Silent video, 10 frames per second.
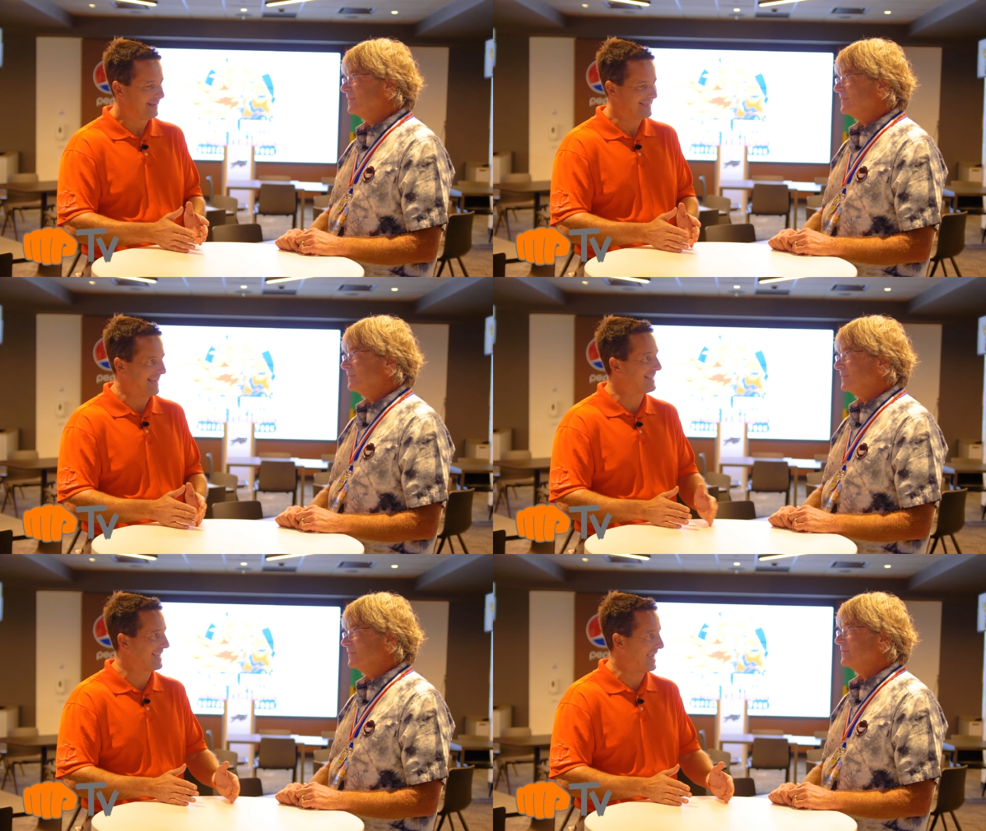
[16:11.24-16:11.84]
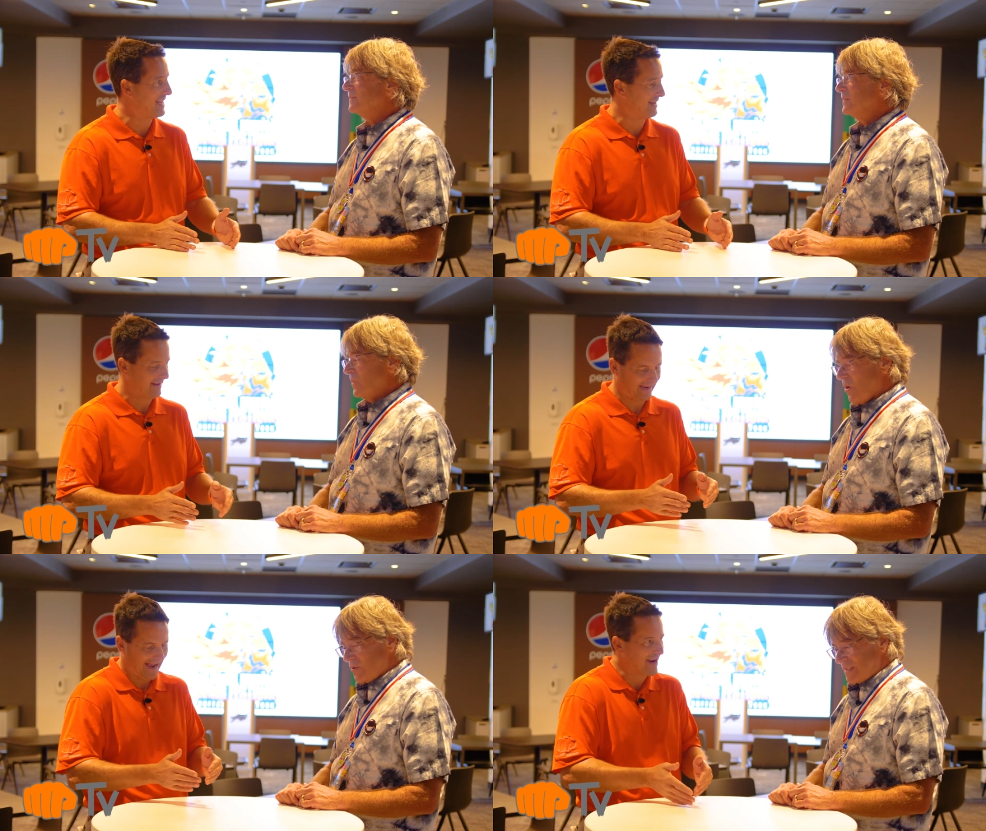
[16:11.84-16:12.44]
Speaker 1: delegating.
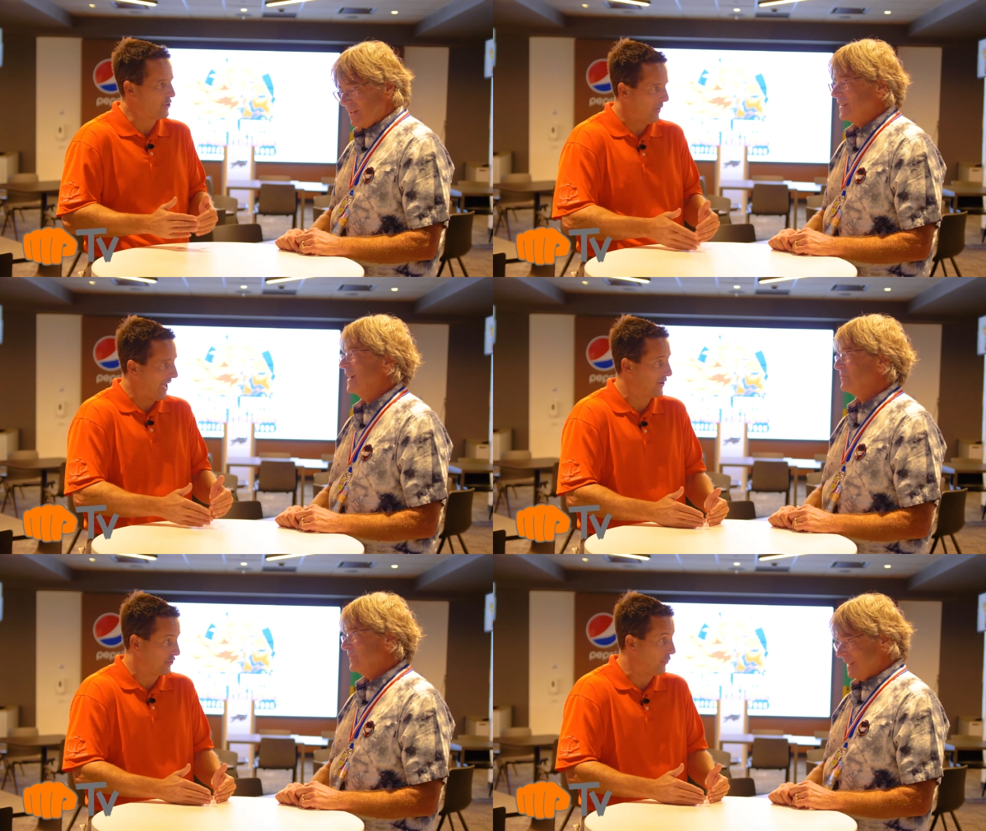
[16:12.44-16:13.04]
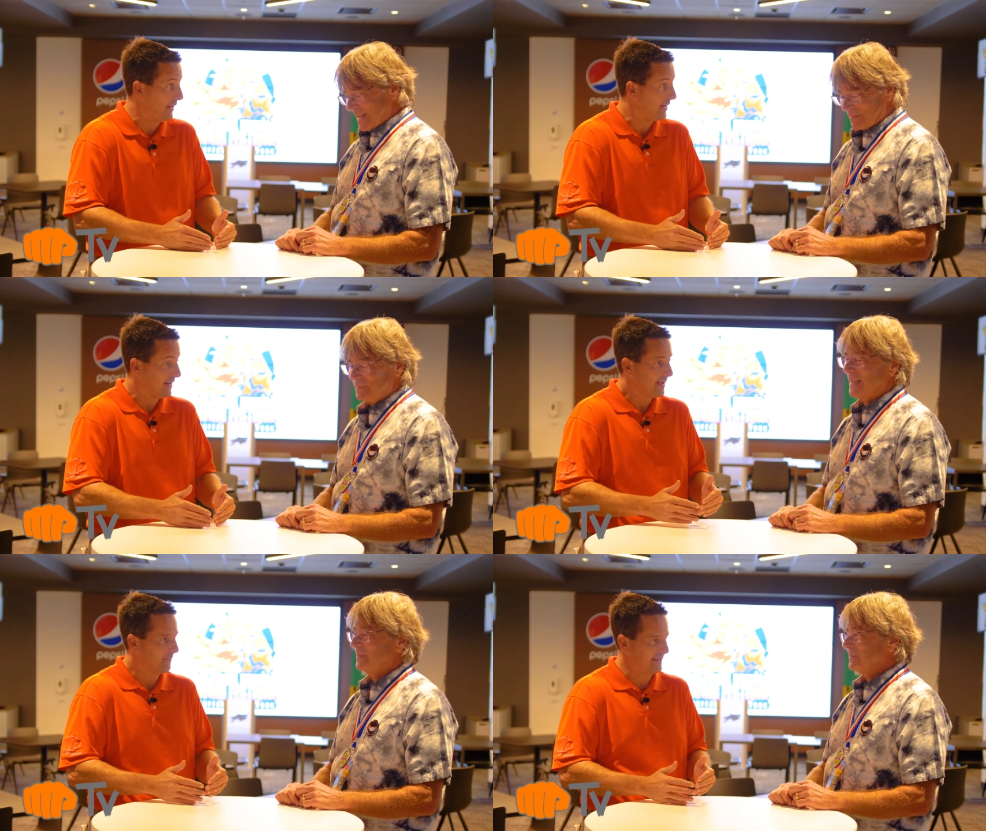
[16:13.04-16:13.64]
Like oh, I knew how to do it.
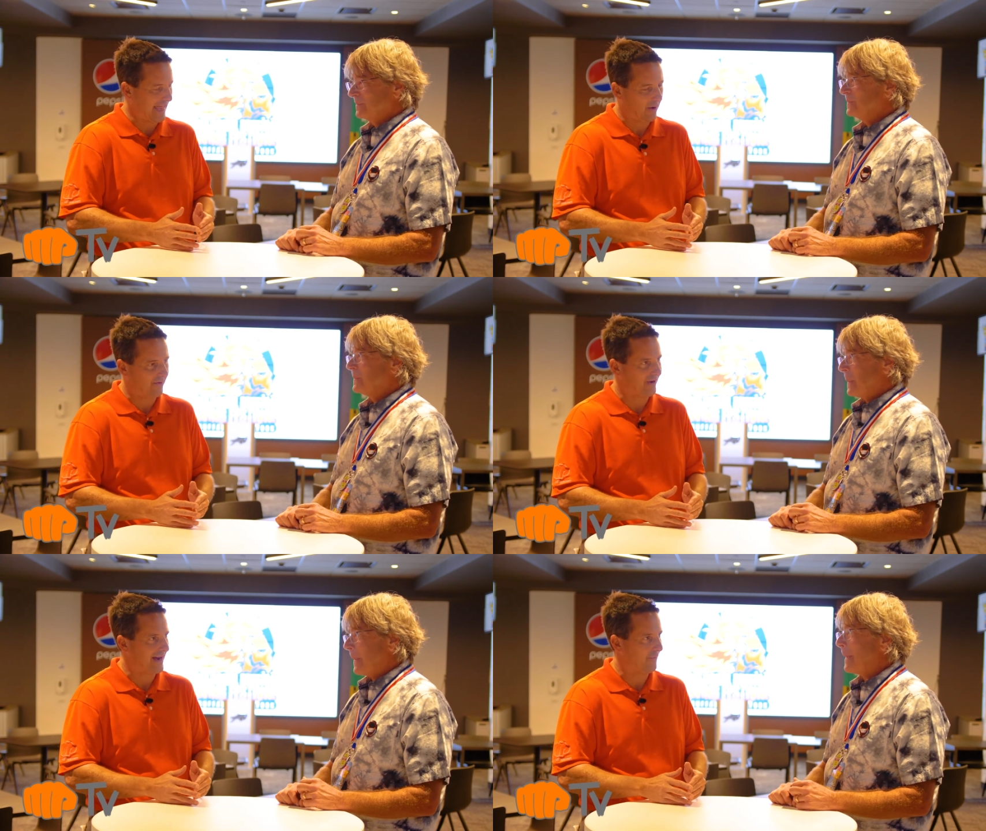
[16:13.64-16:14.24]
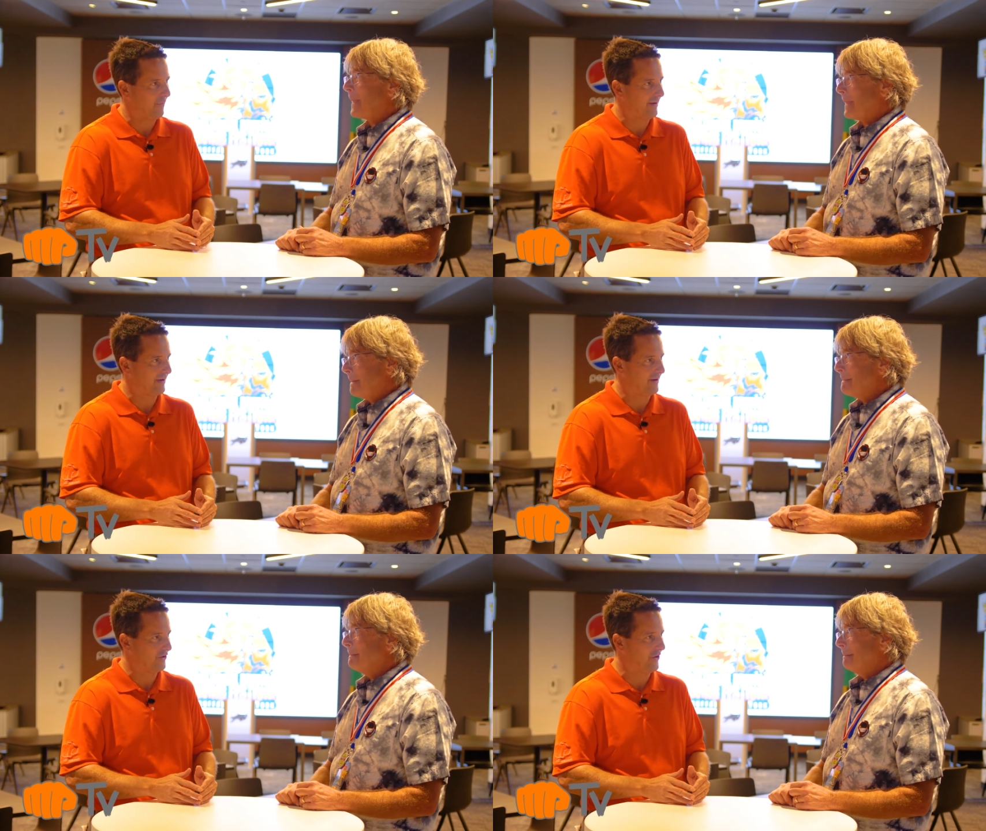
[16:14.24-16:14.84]
But now I've gotten, I've
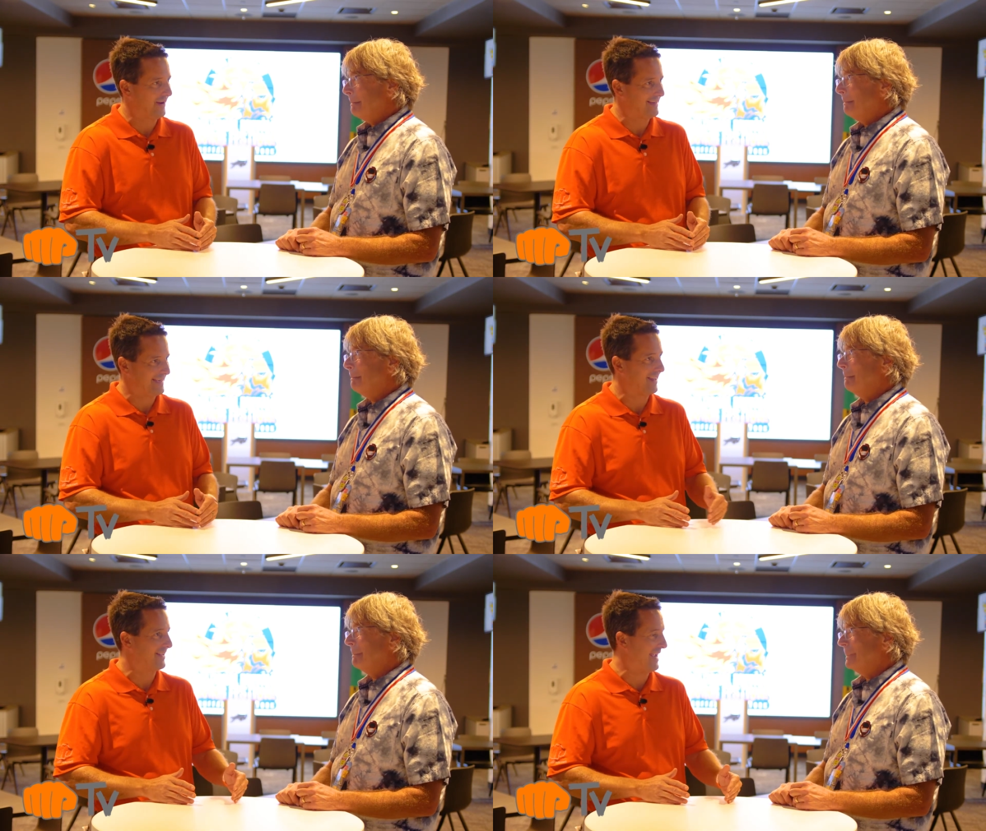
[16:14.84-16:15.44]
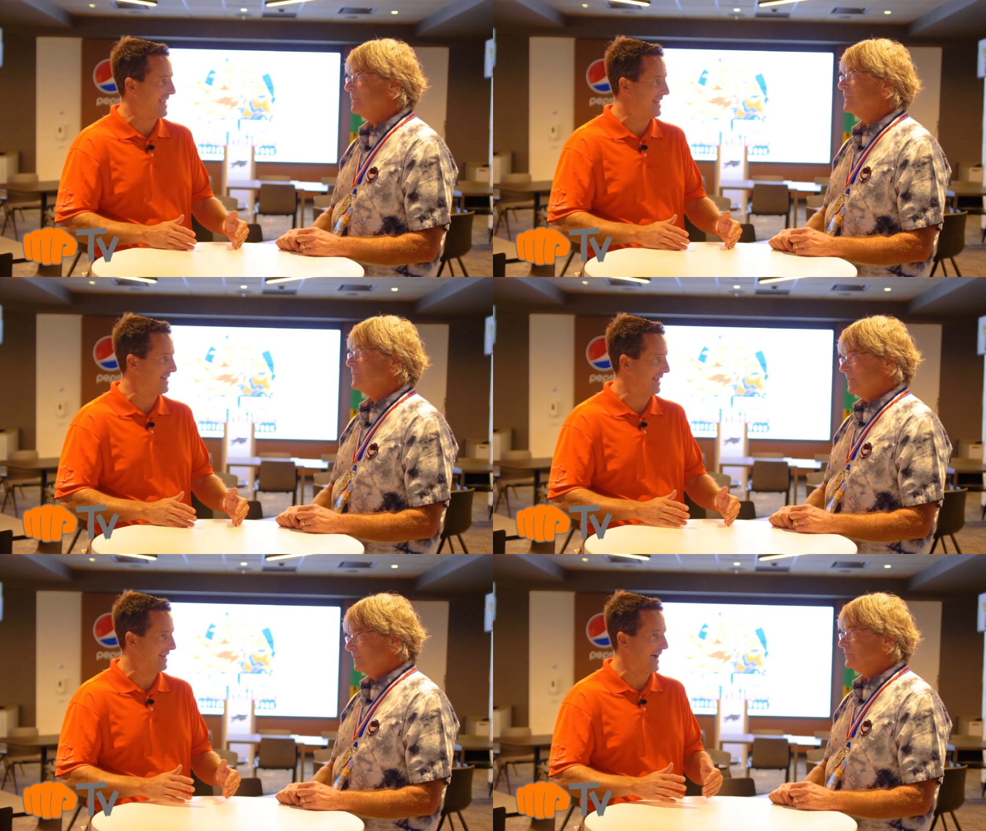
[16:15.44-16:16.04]
gotten good at delegating
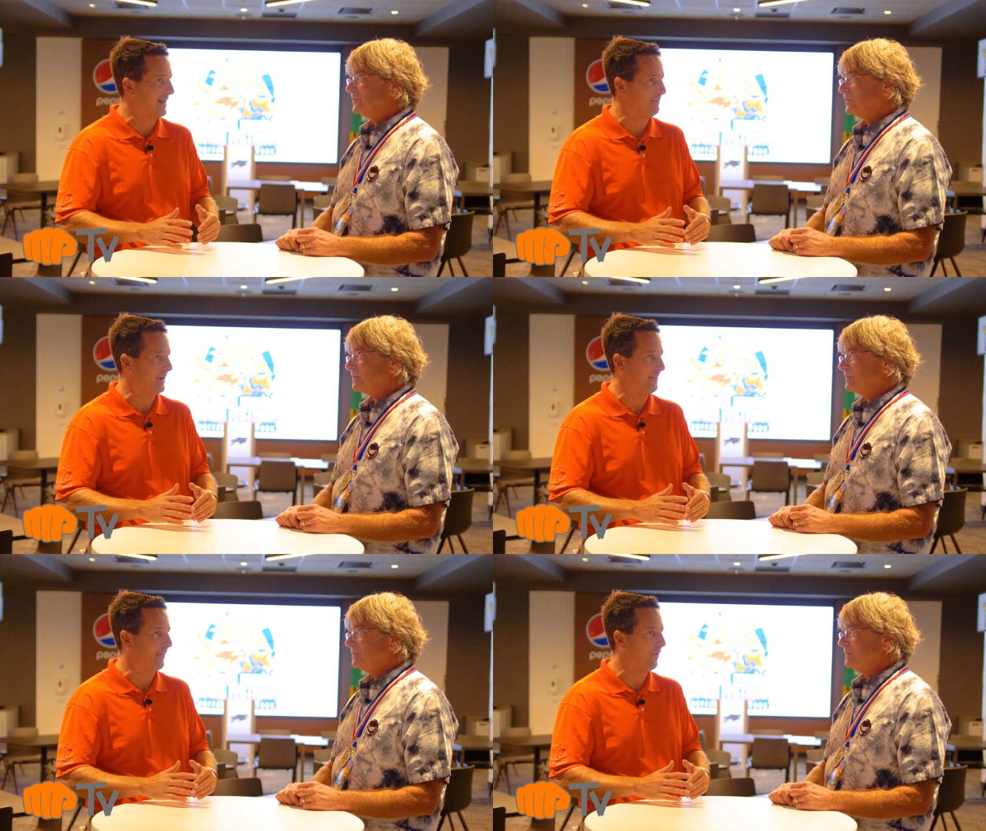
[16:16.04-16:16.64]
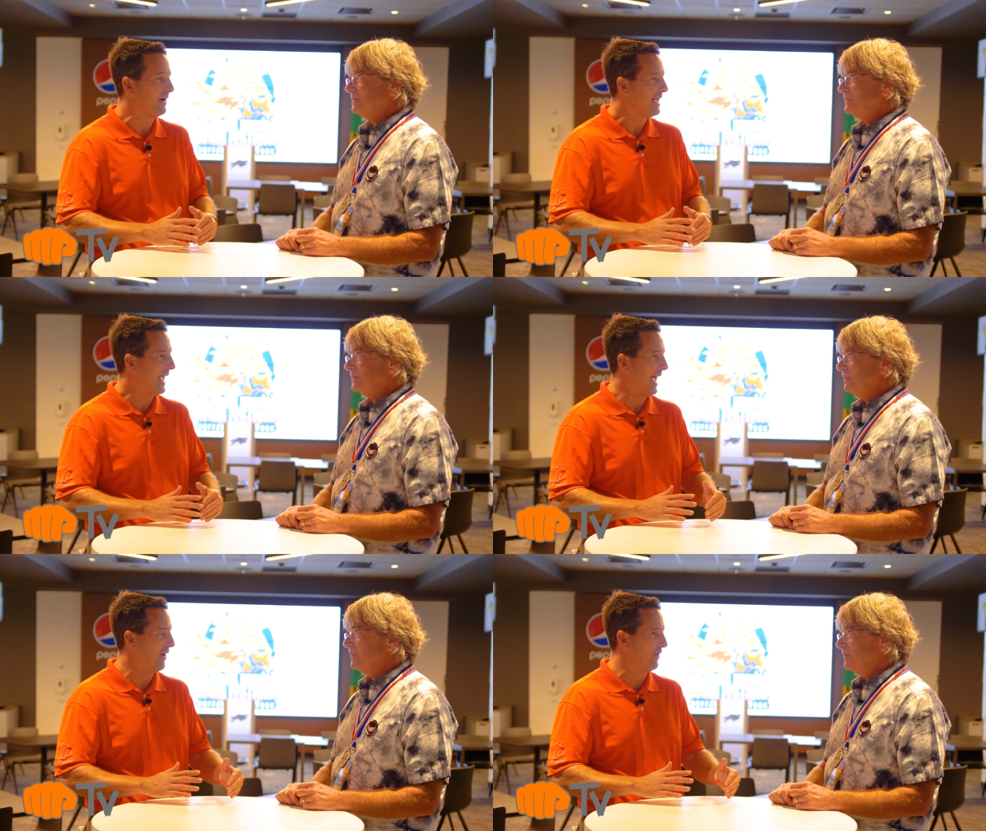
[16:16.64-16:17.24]
and gotten people
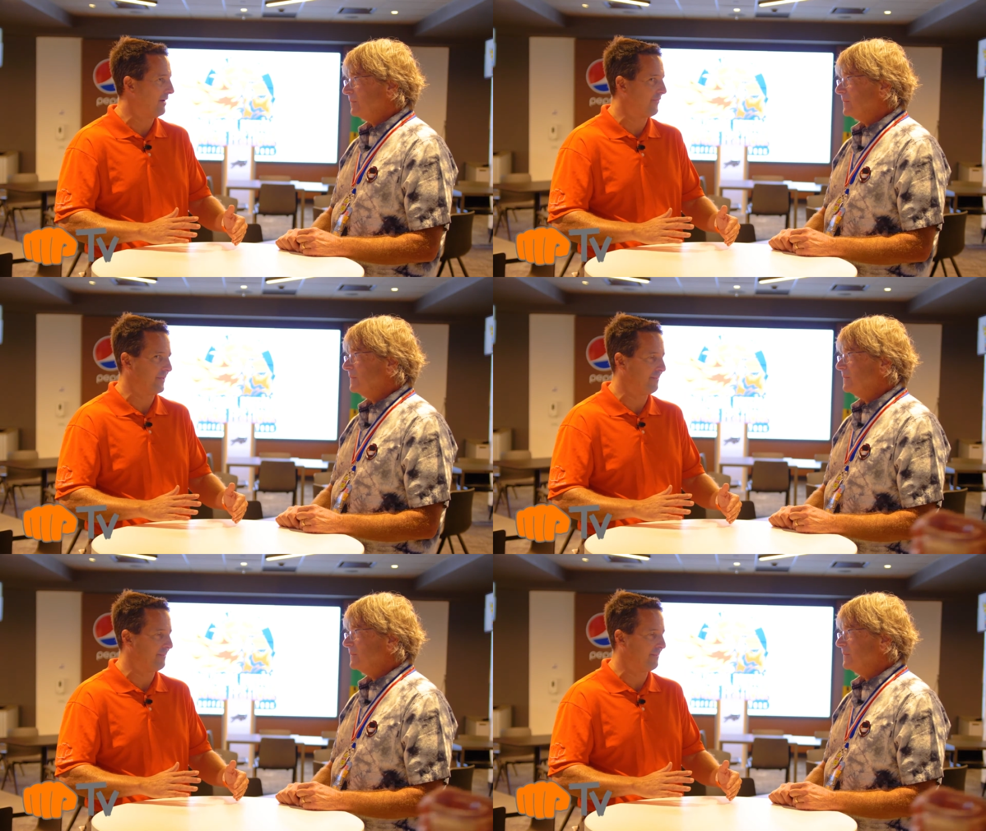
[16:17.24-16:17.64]
out of the